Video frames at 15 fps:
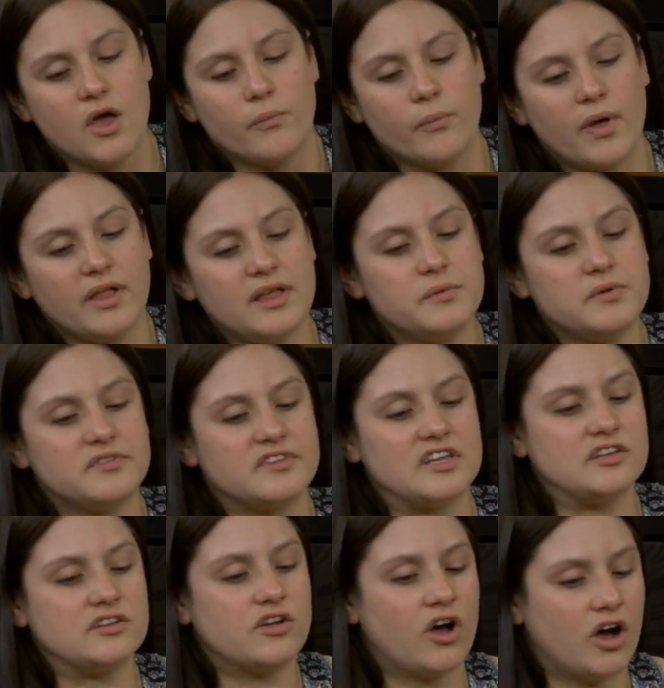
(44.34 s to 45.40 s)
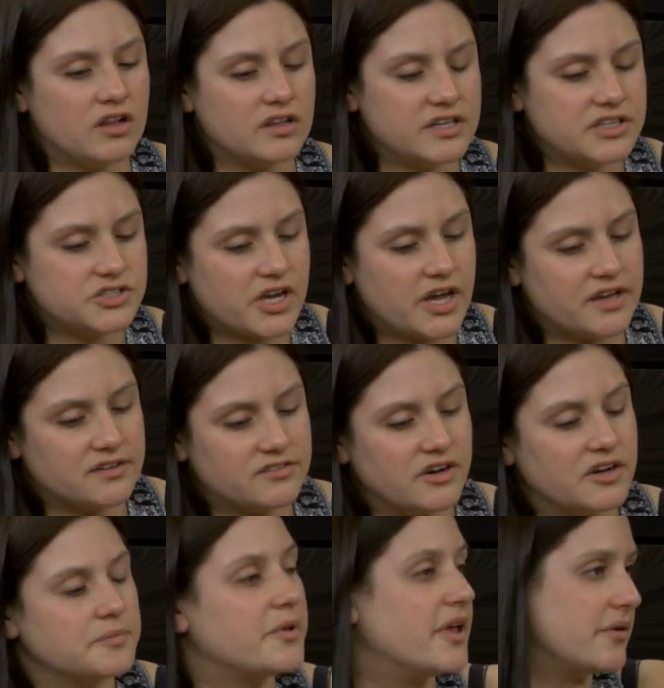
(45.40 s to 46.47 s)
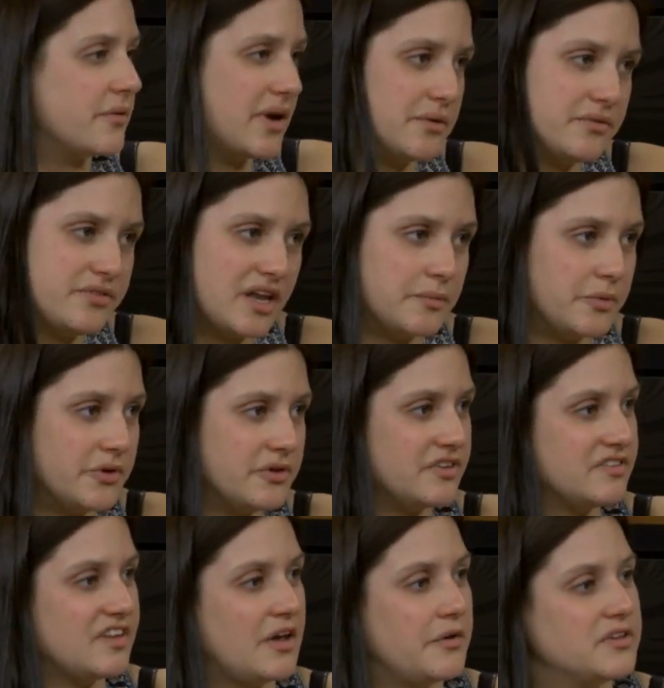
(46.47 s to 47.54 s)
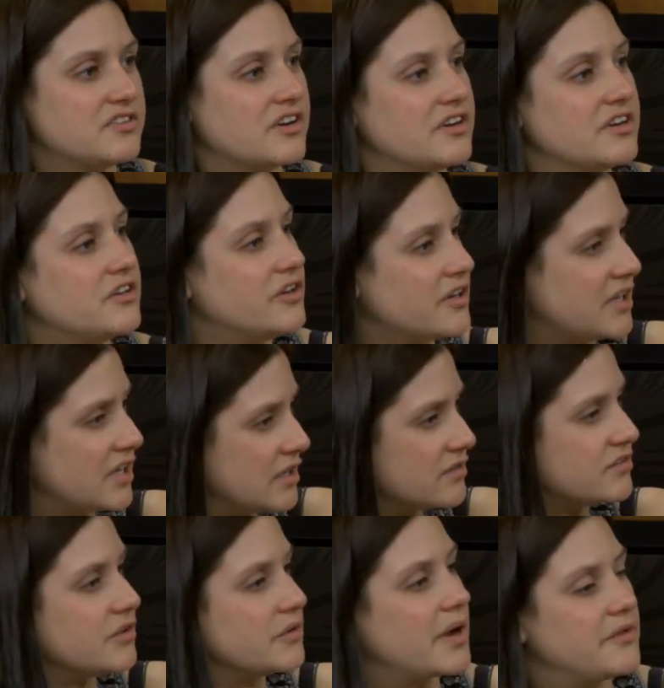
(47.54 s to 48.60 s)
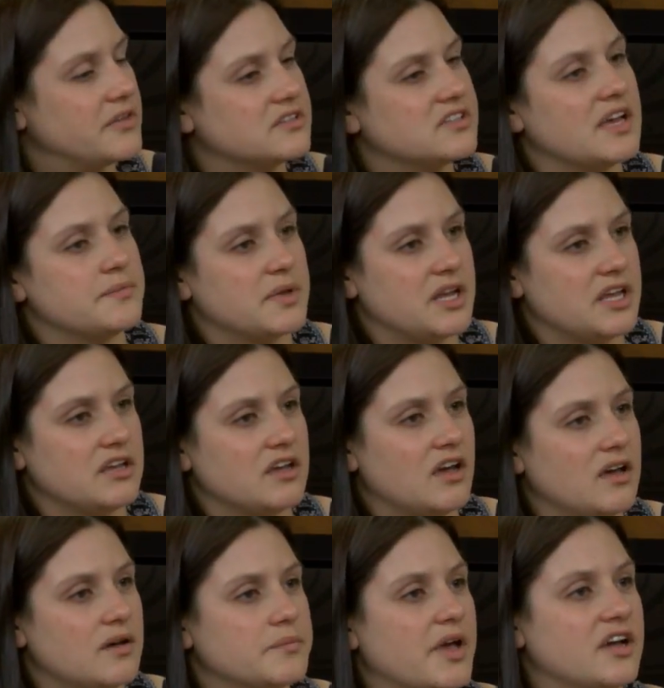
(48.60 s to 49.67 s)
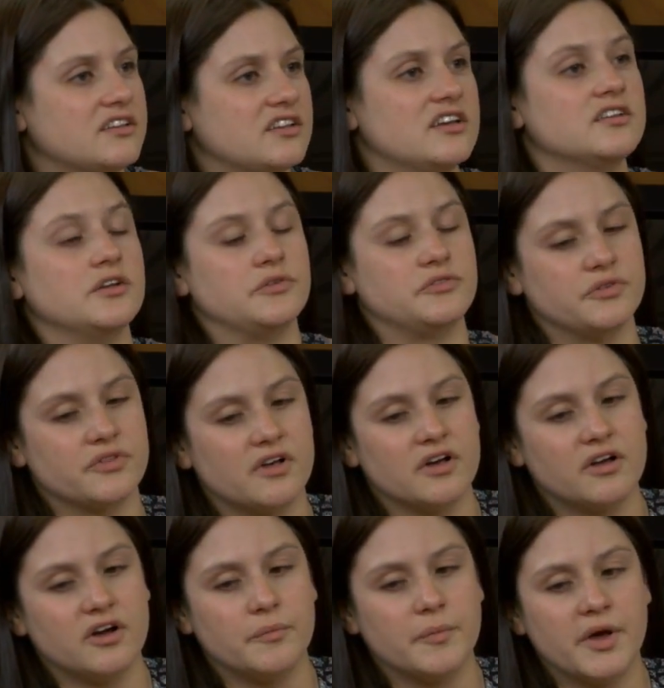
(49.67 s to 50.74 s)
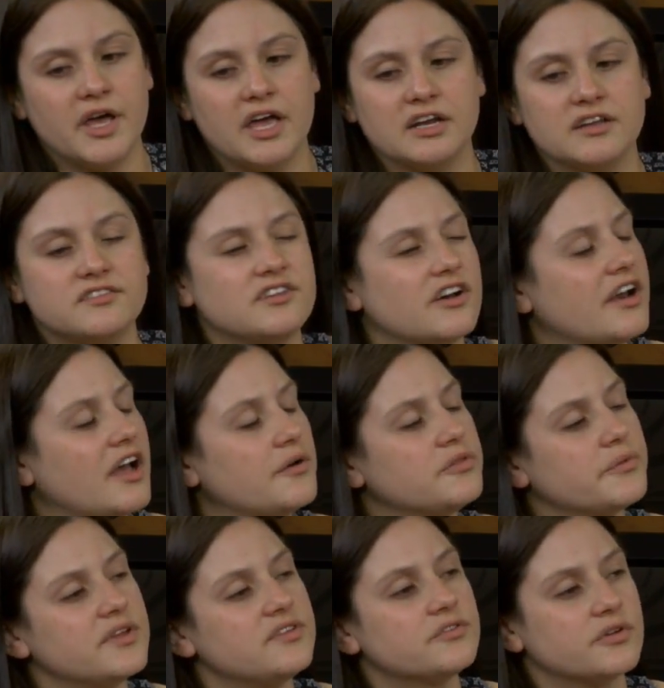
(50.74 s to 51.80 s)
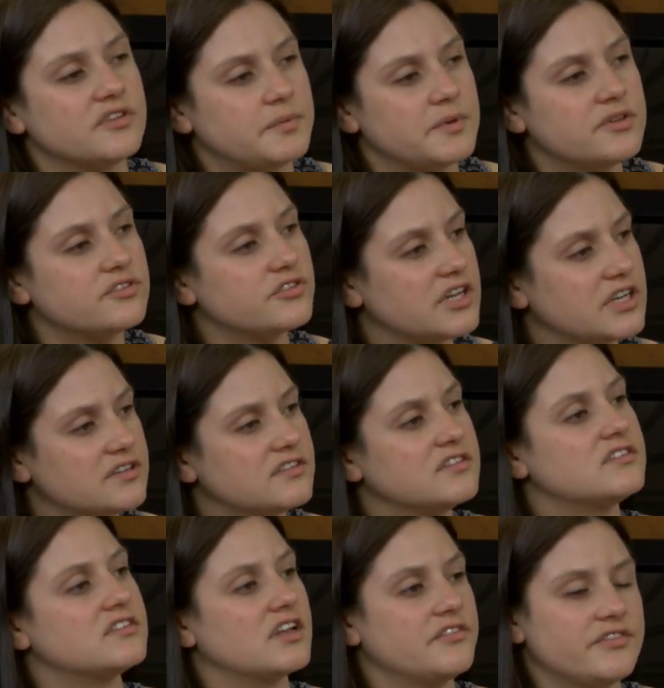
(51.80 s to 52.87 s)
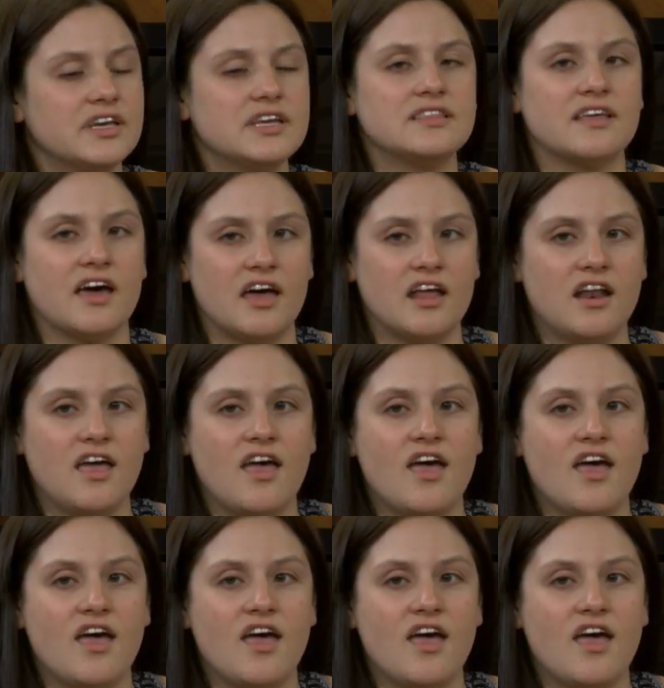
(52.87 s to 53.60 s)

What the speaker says: While I was in college, I started playing around with edibles. That's how I started cooking. So around the time that I got diagnosed with glaucoma, and I started out with Rice Krispies treats and stuff like that.